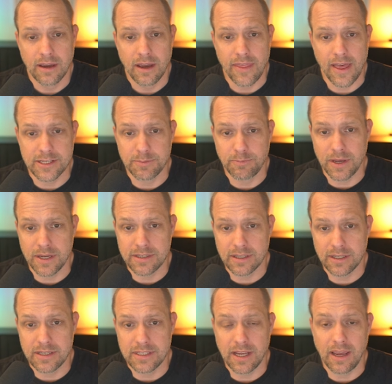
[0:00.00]
And that's
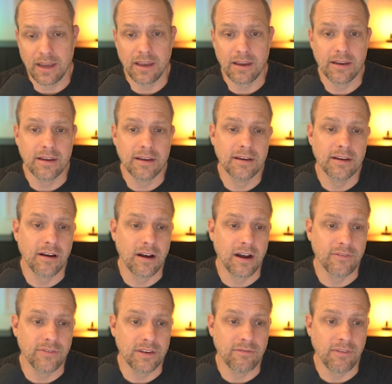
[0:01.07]
basically taking
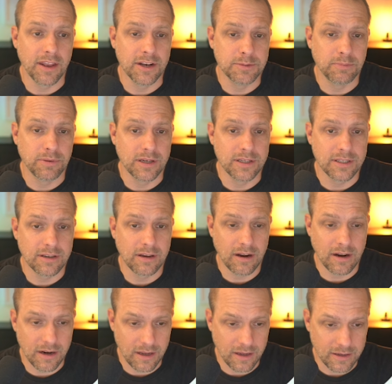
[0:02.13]
off the Advantage Plus
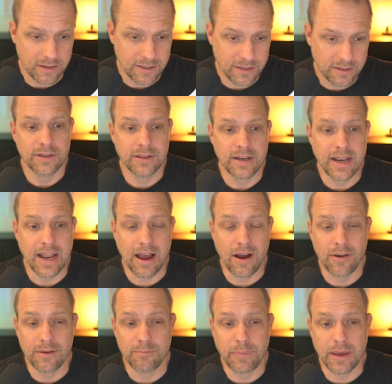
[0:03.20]
audience.
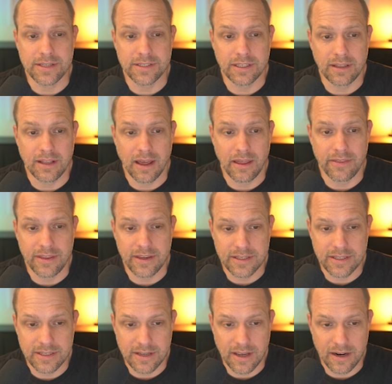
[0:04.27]
Now, basically now
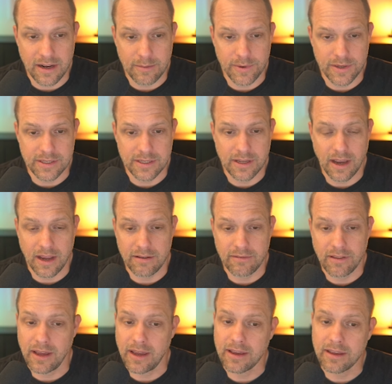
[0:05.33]
this setup is kind of
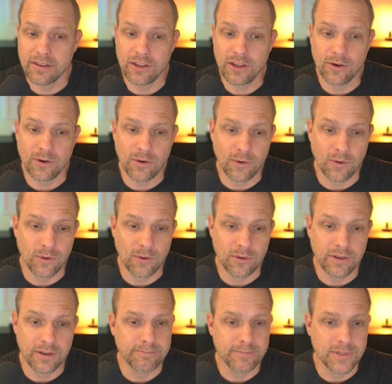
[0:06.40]
like the
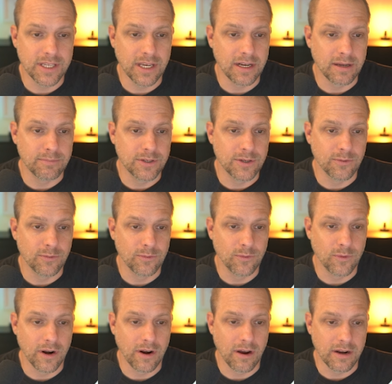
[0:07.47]
old setup to
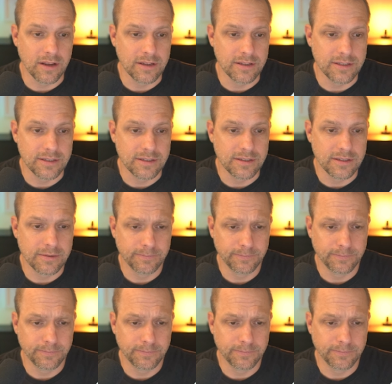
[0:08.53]
run audiences.